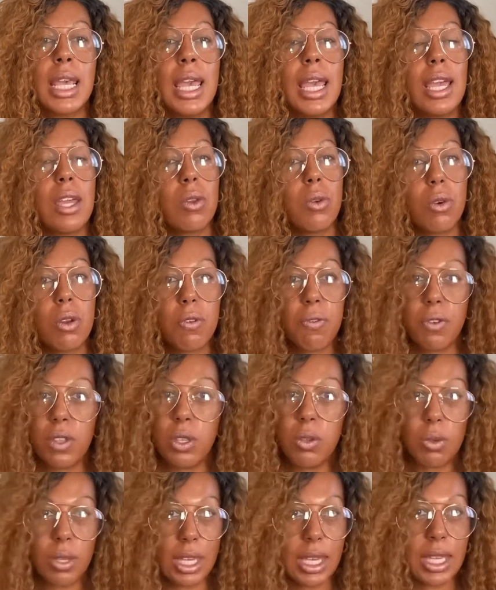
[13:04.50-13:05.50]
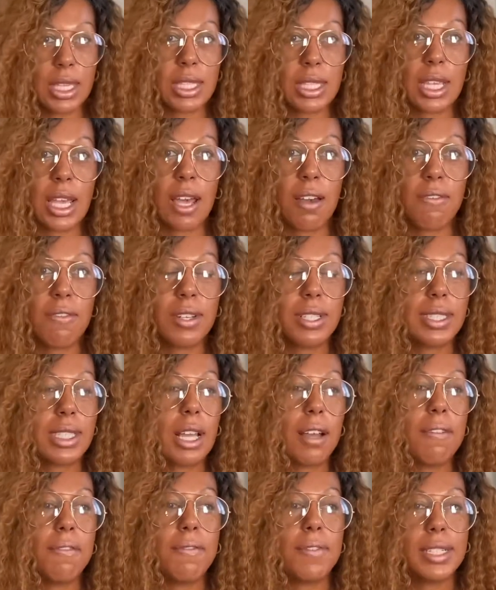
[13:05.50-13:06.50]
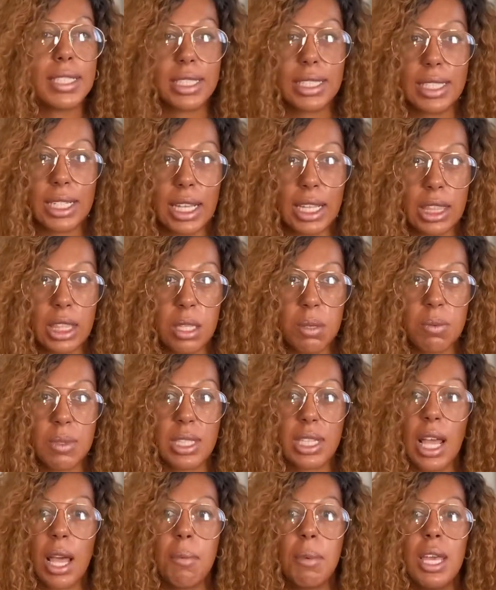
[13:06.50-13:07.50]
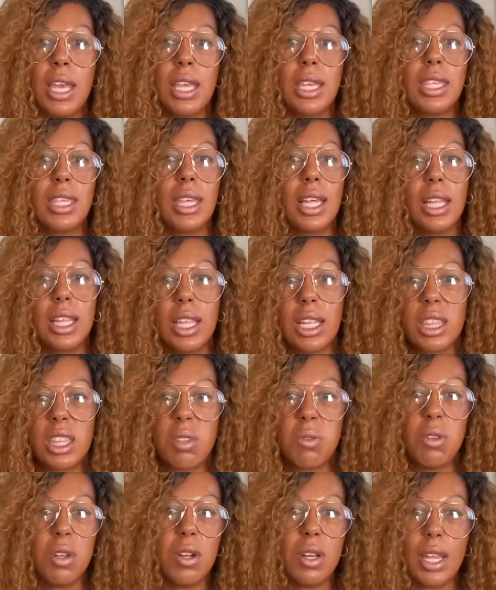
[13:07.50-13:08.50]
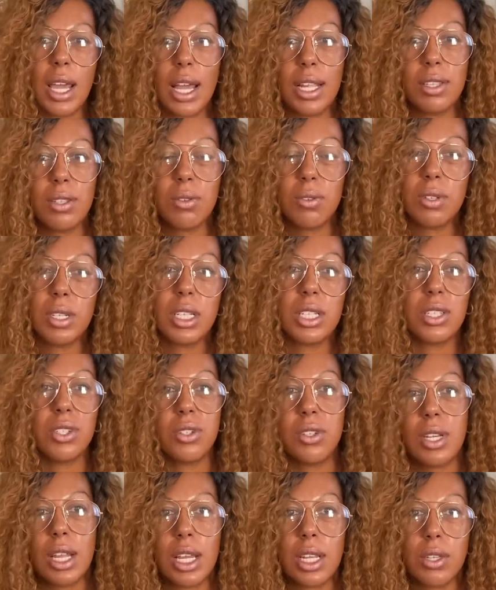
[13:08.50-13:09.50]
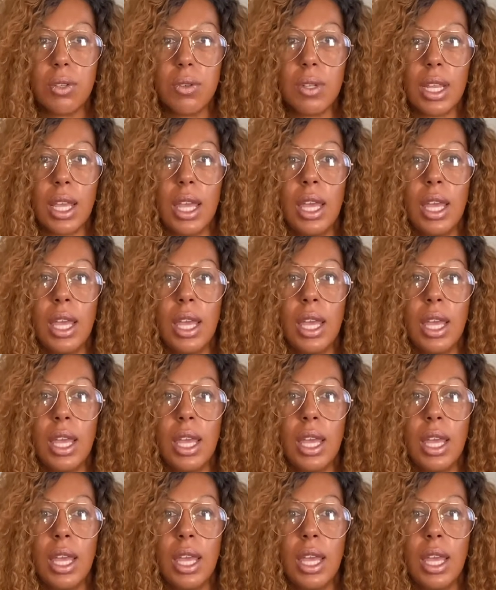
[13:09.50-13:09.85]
in order for your kids to have fun, stop fussing at them. Stop yelling at them. You're not doing this. You're not doing that.